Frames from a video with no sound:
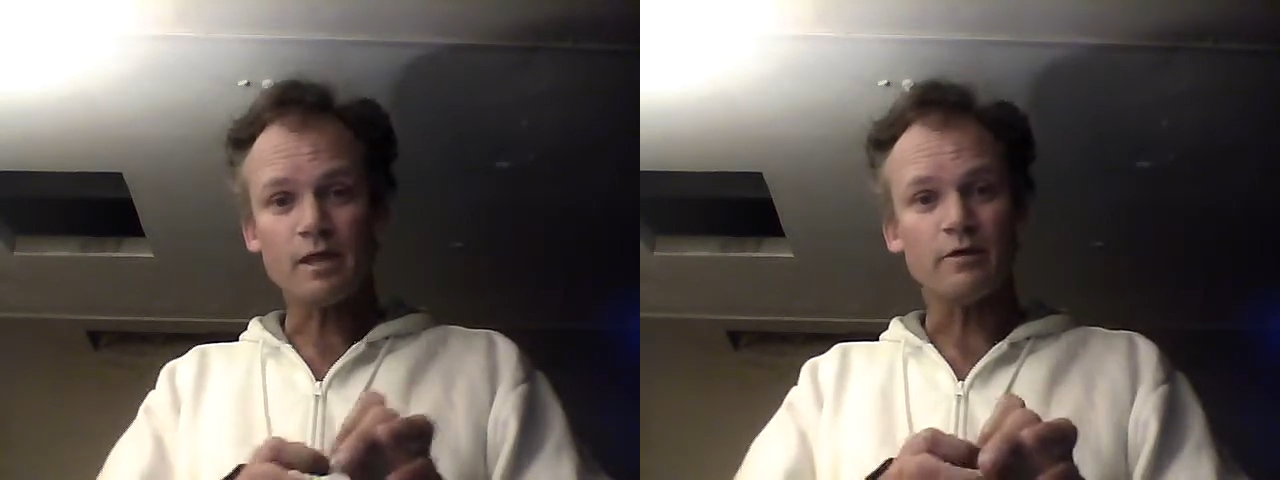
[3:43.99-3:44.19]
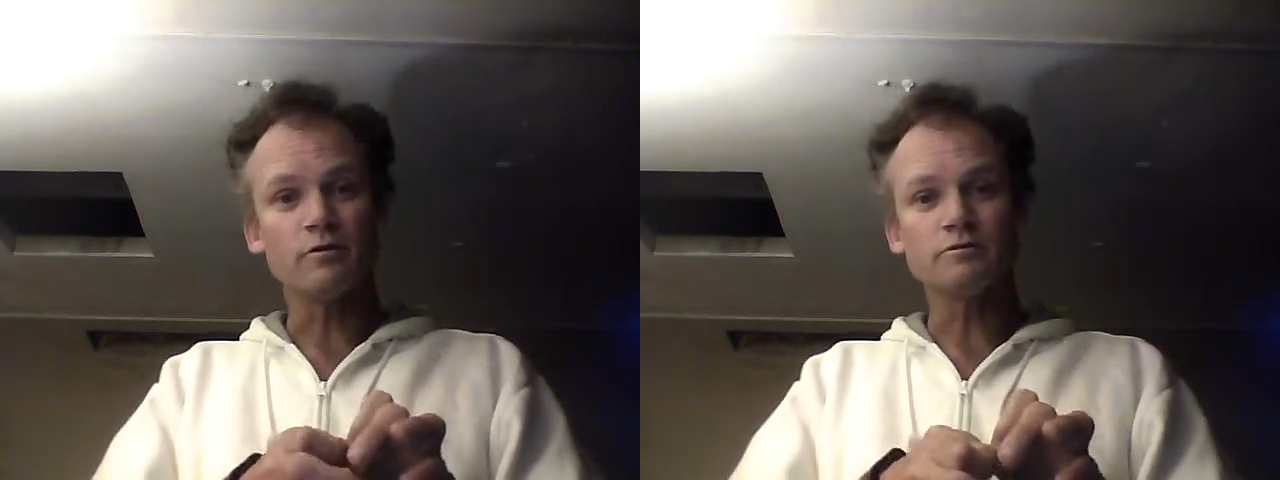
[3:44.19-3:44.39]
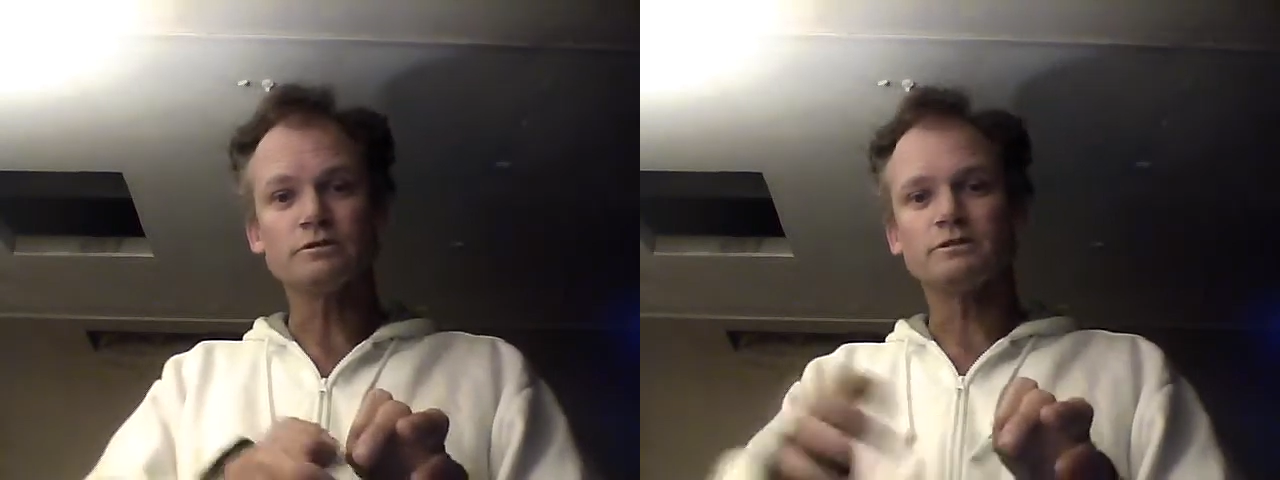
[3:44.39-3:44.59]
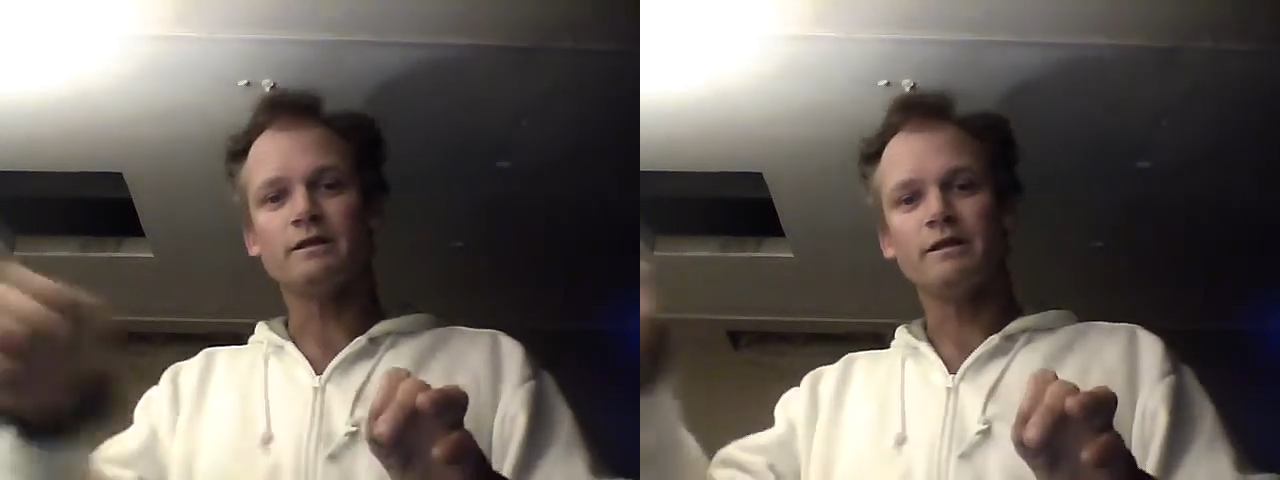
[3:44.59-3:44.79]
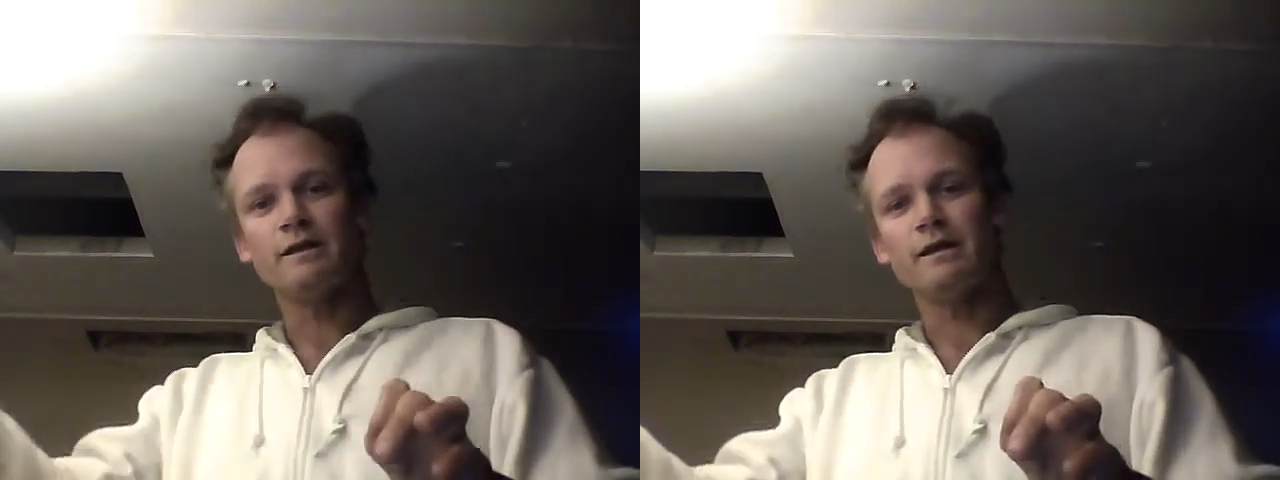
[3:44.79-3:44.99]
And
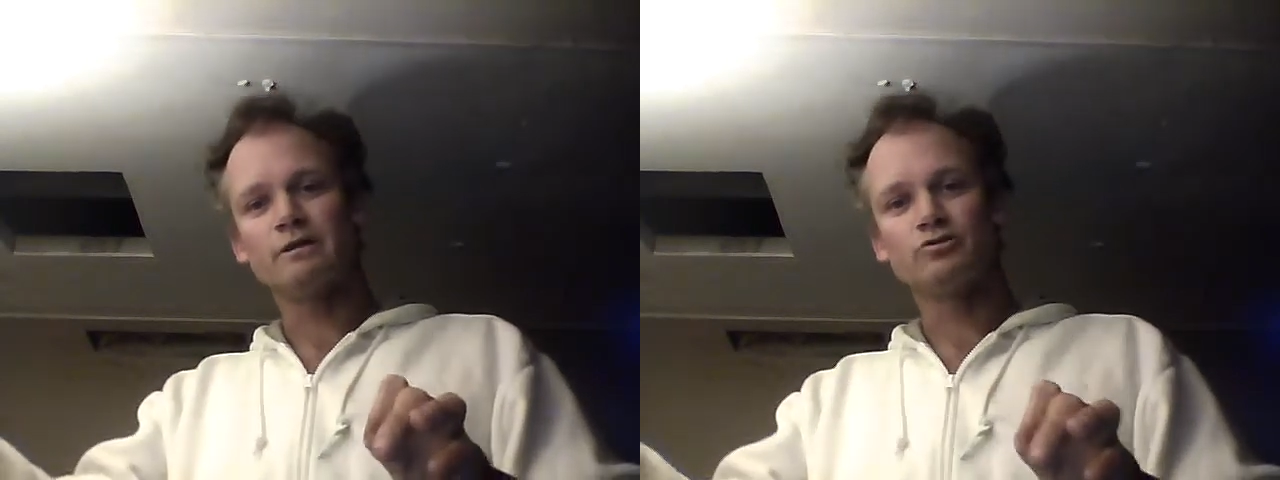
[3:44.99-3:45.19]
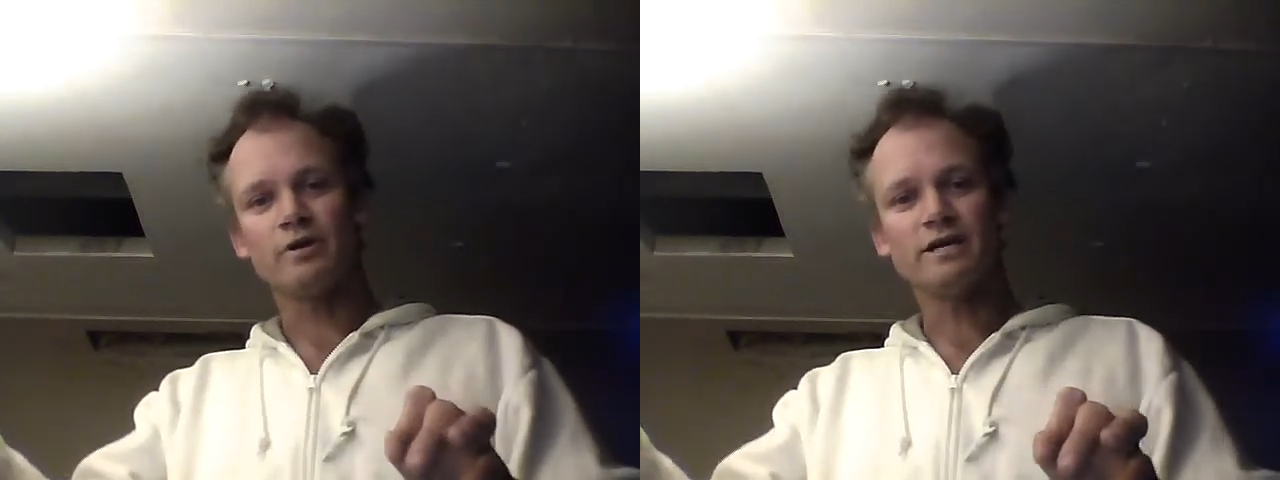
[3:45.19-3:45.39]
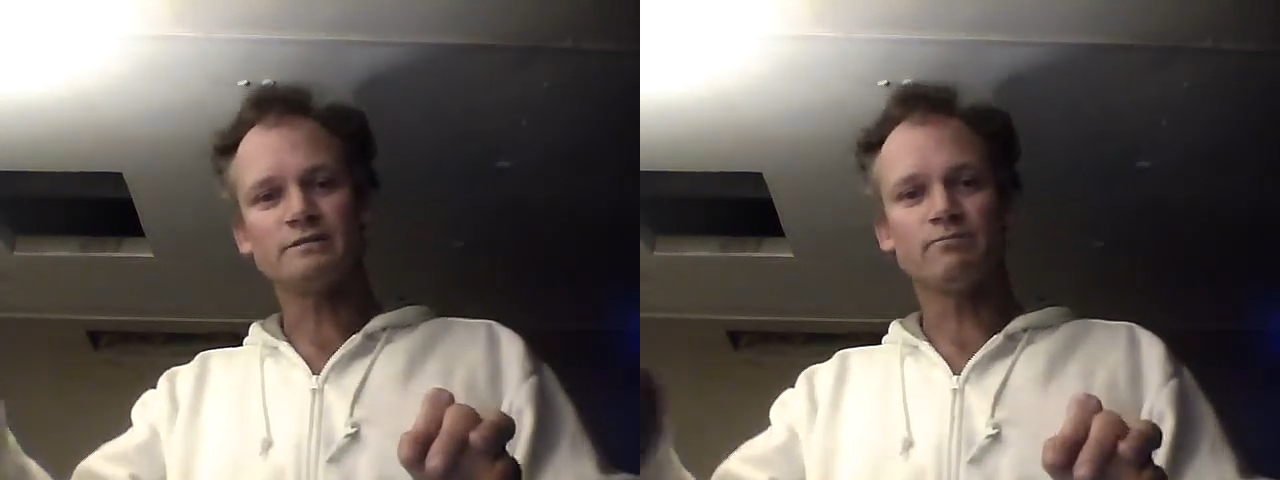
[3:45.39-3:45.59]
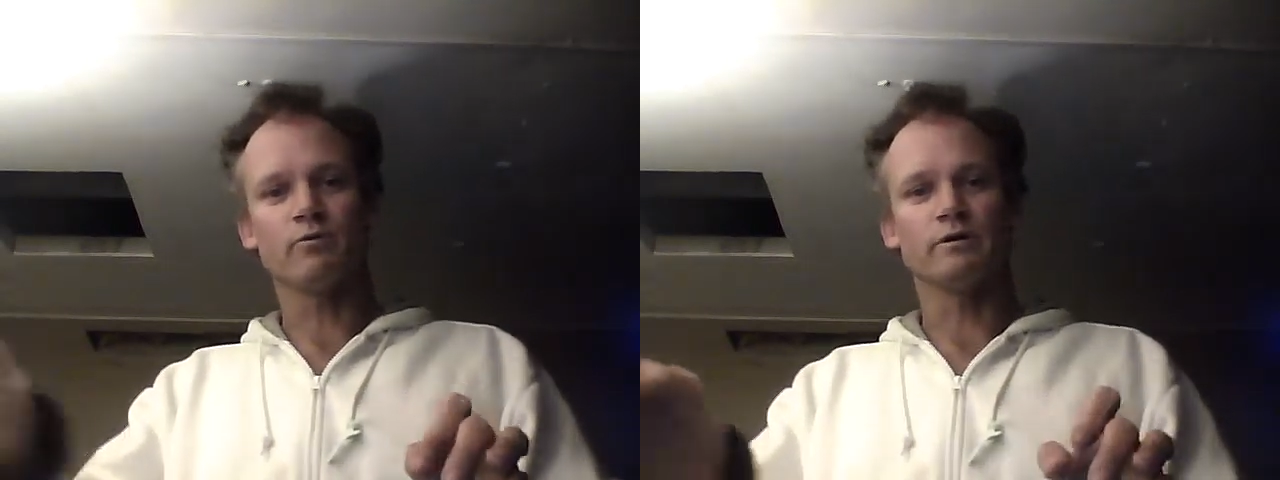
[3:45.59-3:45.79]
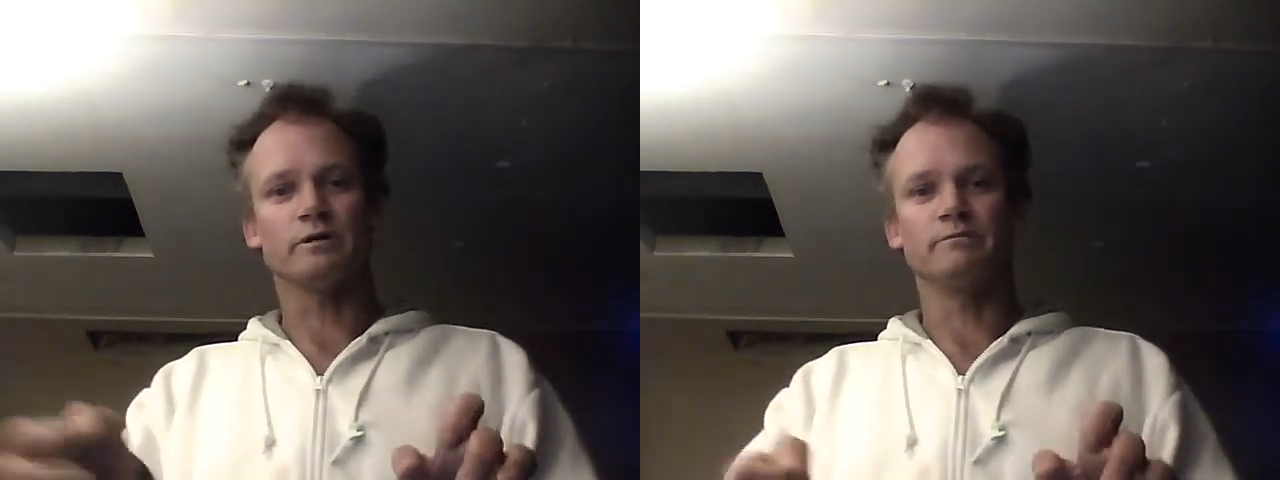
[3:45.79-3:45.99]
those
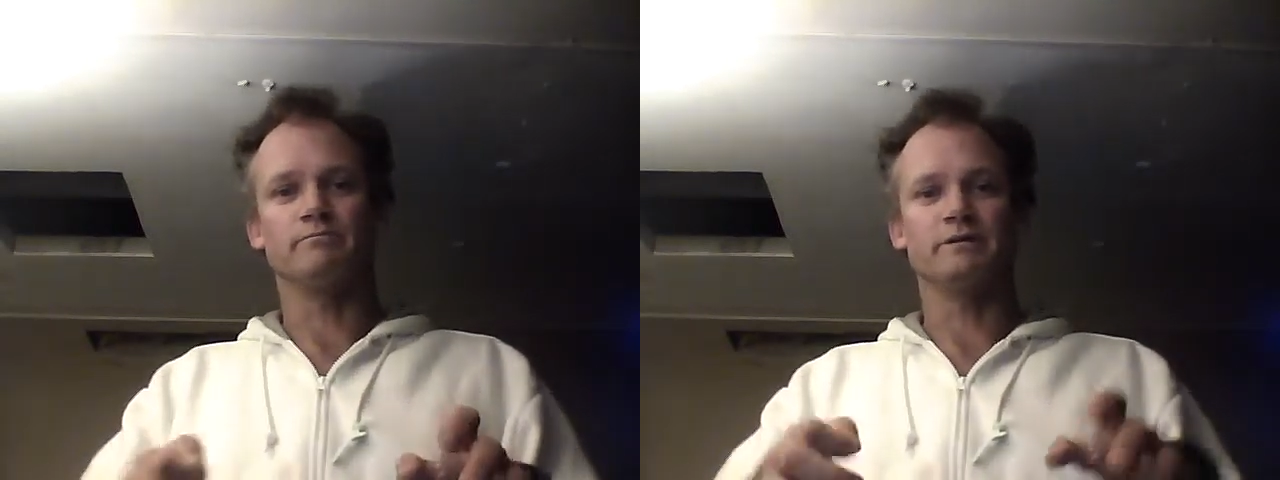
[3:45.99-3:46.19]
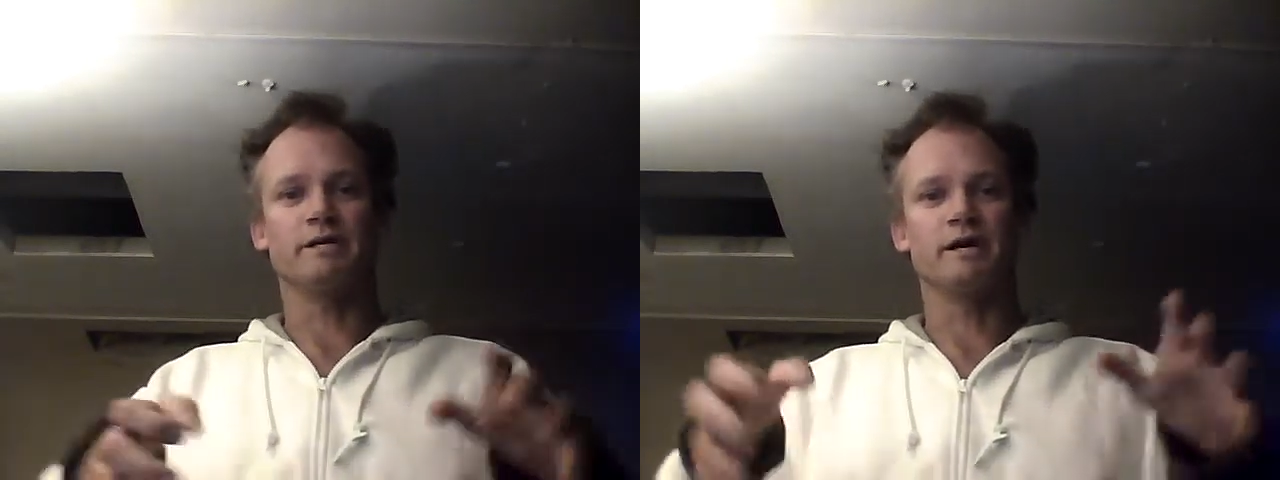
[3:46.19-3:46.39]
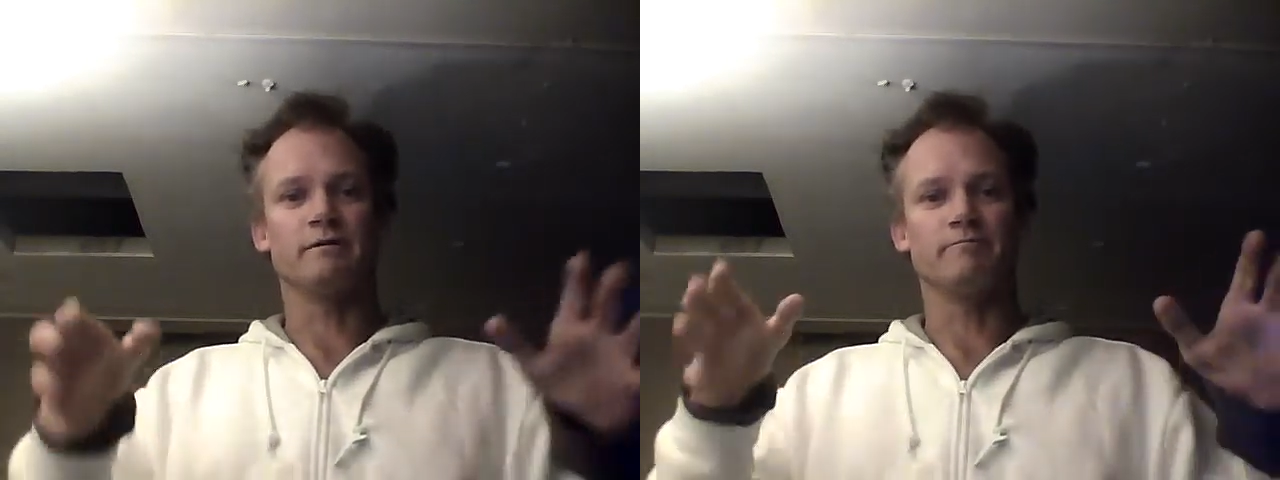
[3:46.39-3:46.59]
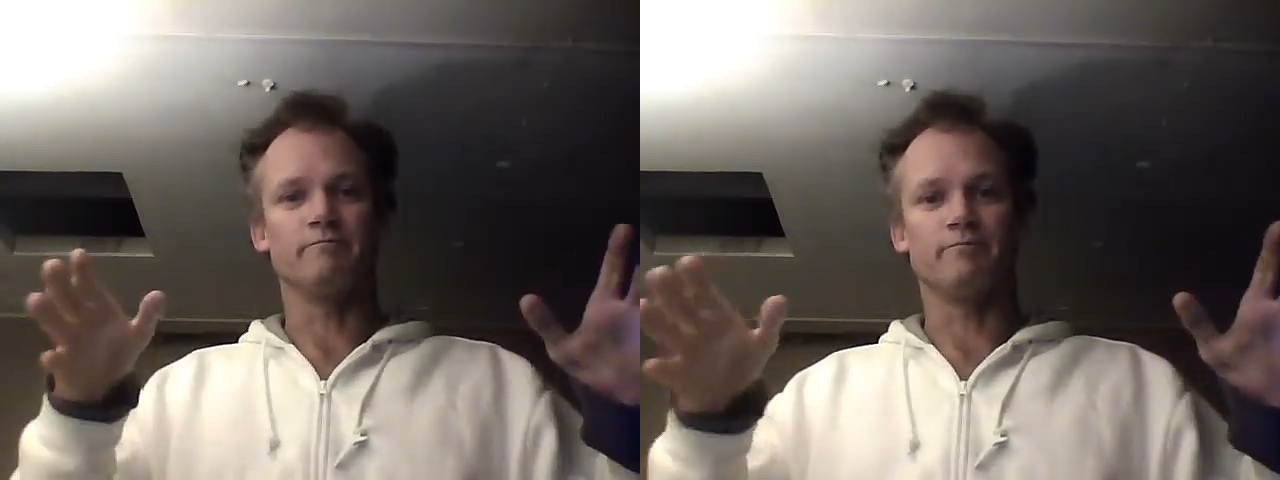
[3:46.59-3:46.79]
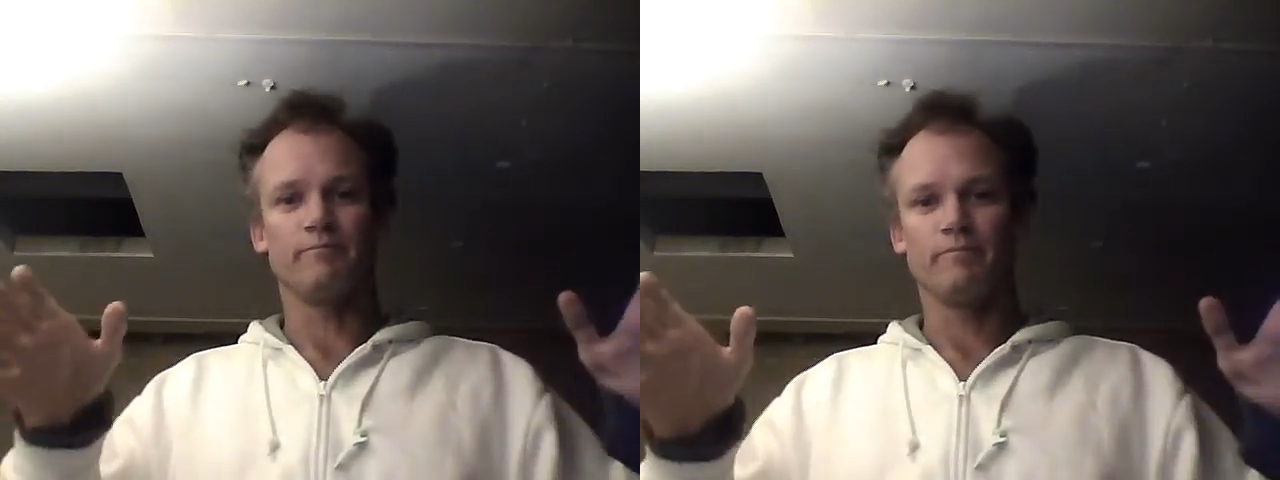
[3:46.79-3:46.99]
transported become